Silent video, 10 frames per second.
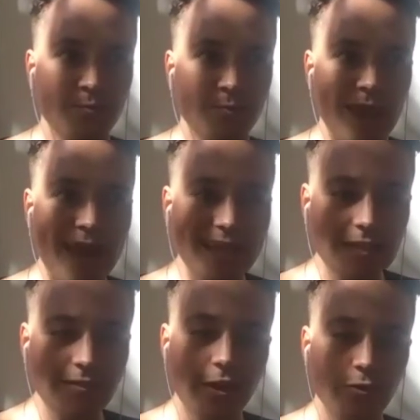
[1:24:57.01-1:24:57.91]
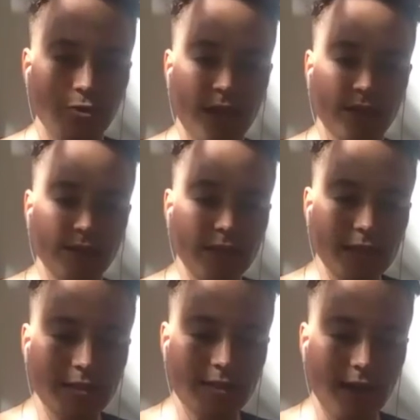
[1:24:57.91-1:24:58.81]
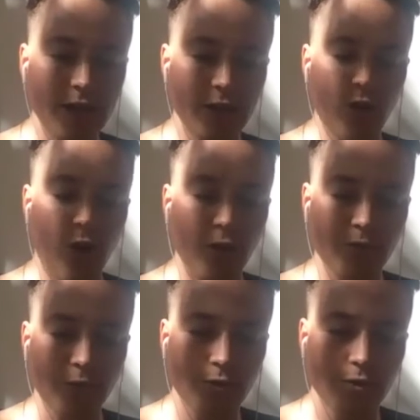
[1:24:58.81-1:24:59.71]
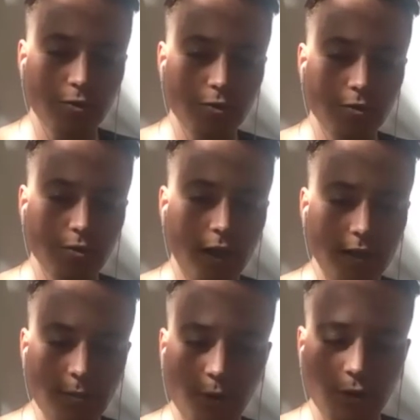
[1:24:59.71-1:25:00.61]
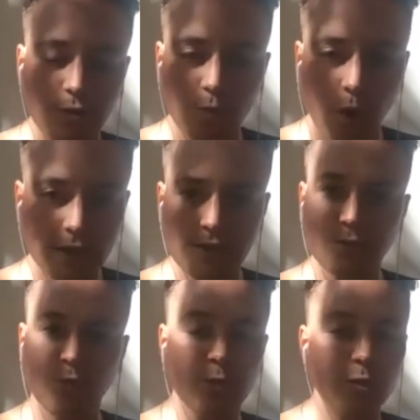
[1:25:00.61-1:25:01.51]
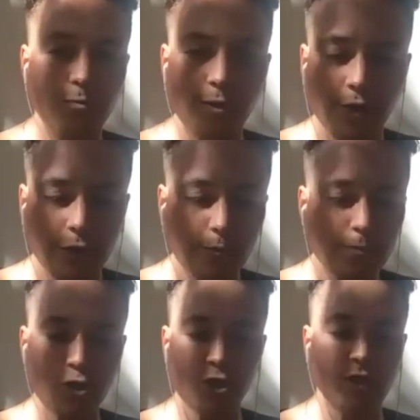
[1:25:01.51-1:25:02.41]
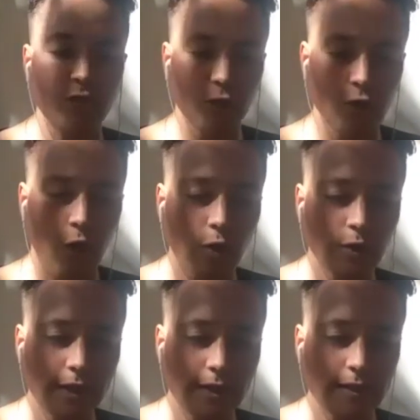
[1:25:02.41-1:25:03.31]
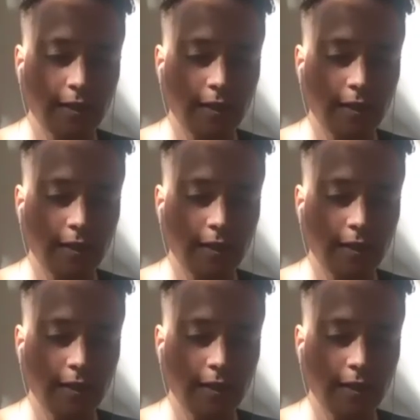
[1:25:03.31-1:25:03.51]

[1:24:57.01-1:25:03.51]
any of the other techniques that I could offer anybody who wanted to work with me on their mission and their calling,